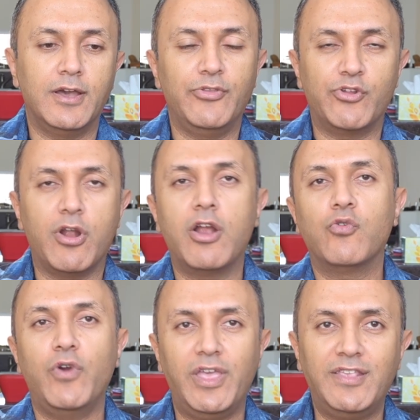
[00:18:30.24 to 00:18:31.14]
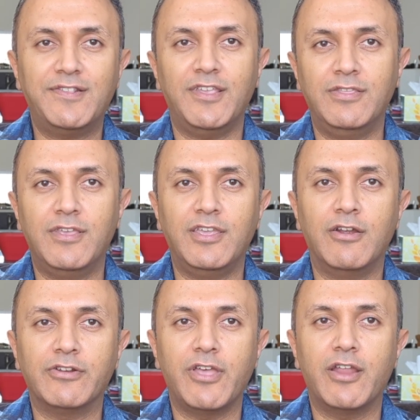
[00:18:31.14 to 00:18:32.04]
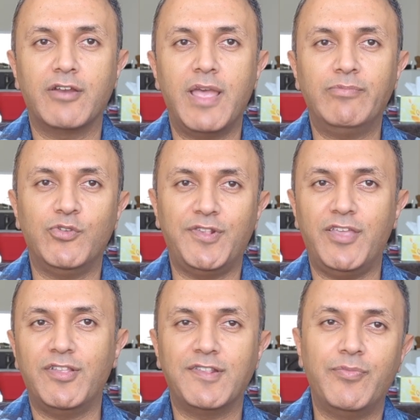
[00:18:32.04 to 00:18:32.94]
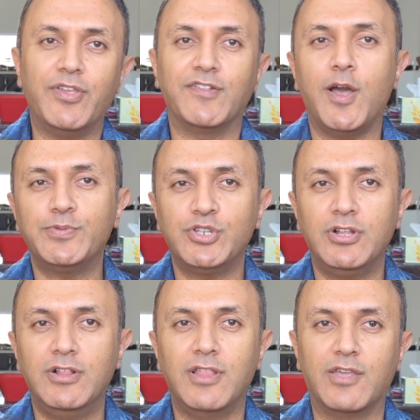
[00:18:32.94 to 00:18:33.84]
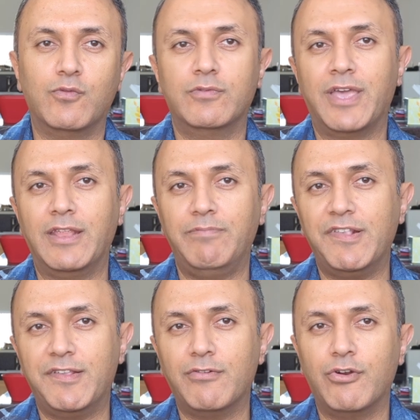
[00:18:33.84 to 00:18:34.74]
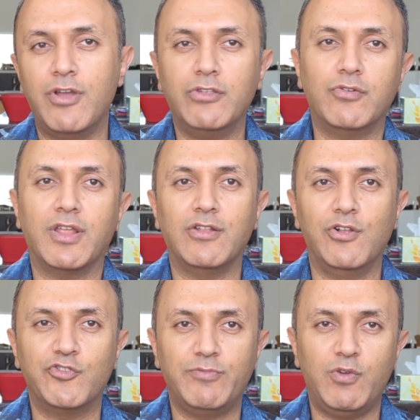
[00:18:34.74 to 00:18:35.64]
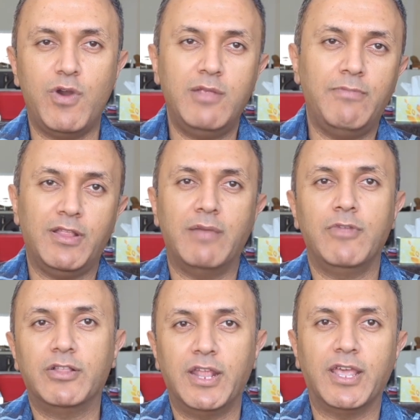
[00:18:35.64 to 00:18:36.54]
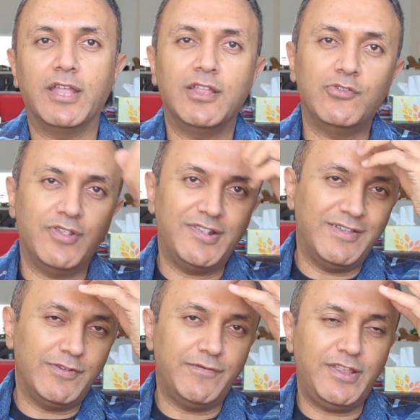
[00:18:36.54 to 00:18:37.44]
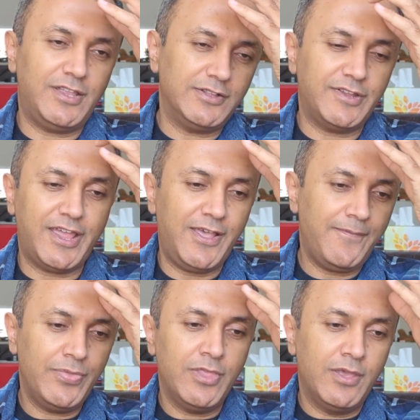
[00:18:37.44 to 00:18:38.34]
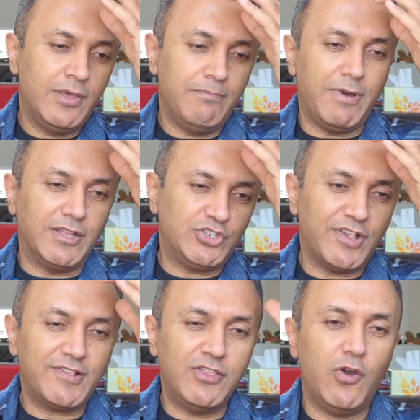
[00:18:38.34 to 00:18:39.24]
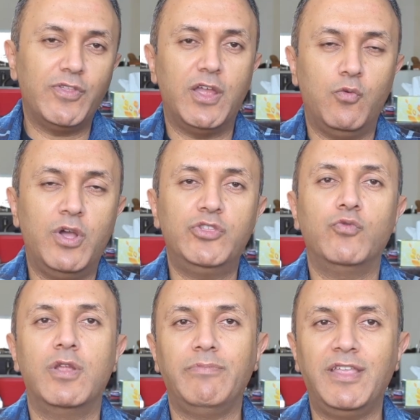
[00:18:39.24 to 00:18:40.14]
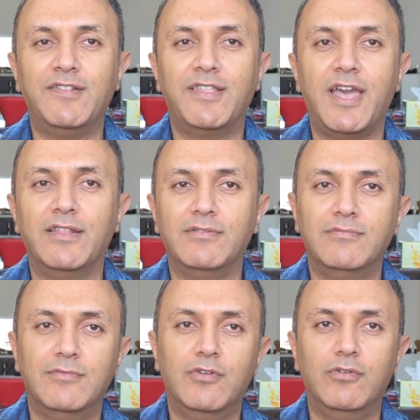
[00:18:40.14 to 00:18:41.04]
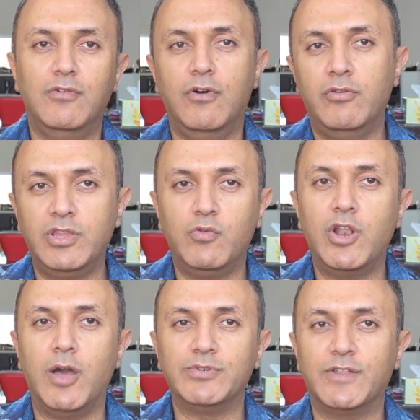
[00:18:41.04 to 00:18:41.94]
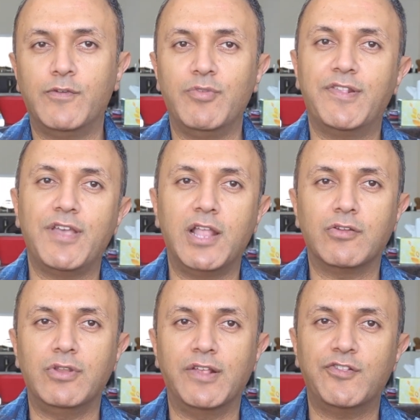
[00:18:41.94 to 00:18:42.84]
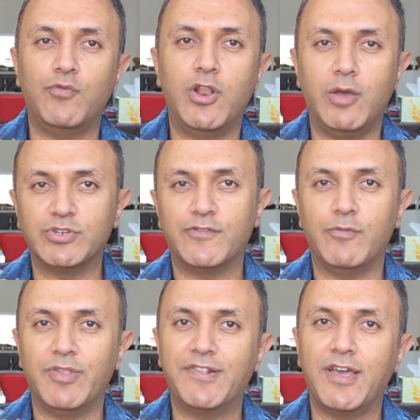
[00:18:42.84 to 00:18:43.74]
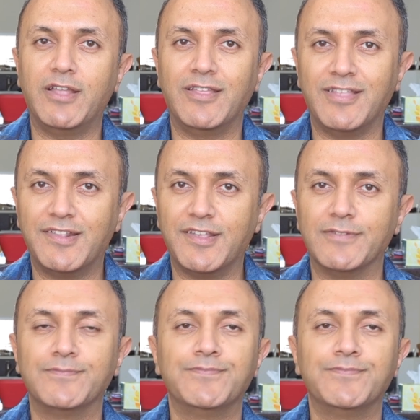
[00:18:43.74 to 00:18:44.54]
There are ways in the ER diagram to say that something is optional, like can it be 0 or not, or can it also be 1, but I'm not going to get into this level of detail today. But just know that one-to-one means that only one object from this side connects to one object from this side, and that's it.